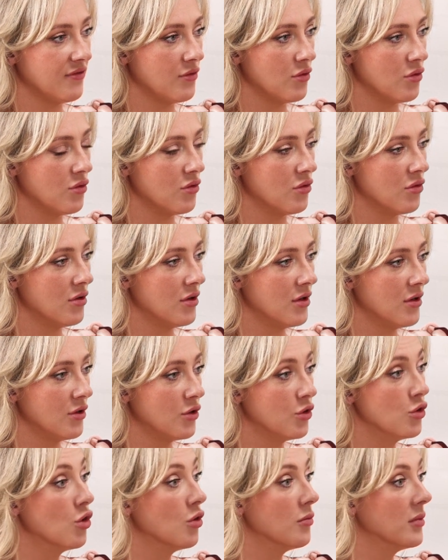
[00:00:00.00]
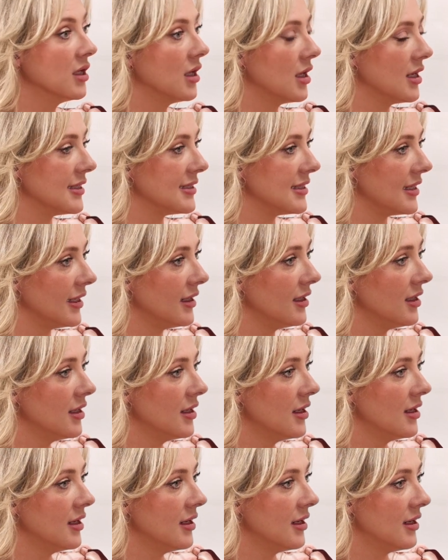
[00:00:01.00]
for normalising
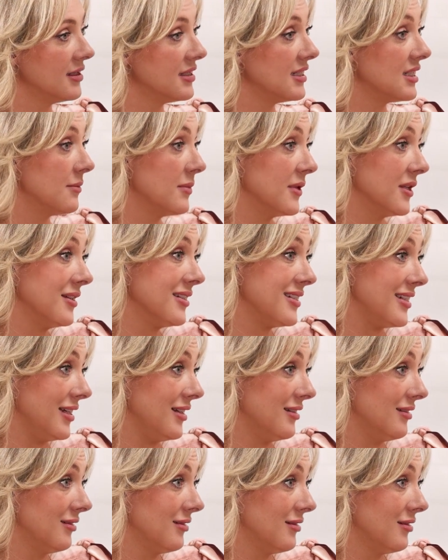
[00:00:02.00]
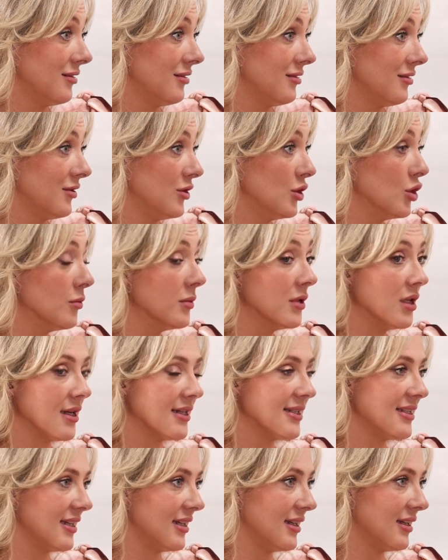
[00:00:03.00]
disability, mm.
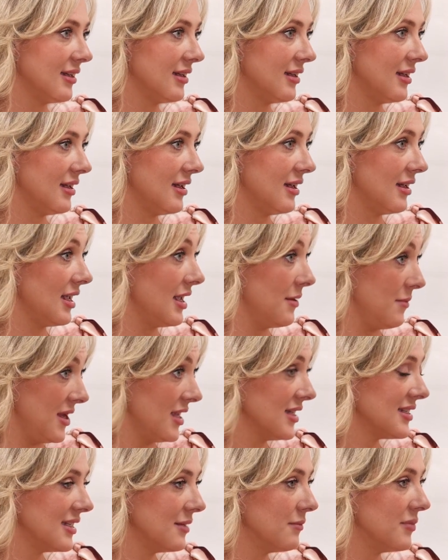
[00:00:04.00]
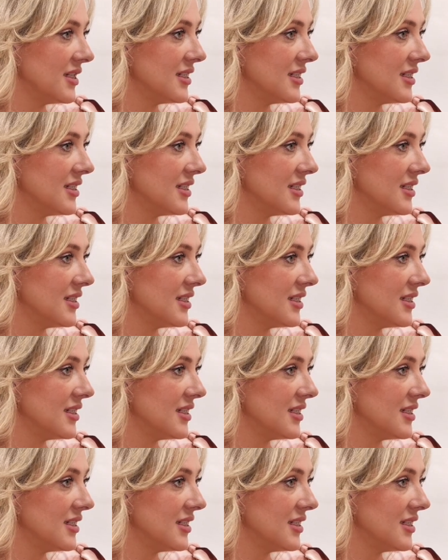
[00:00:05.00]
normalising MS in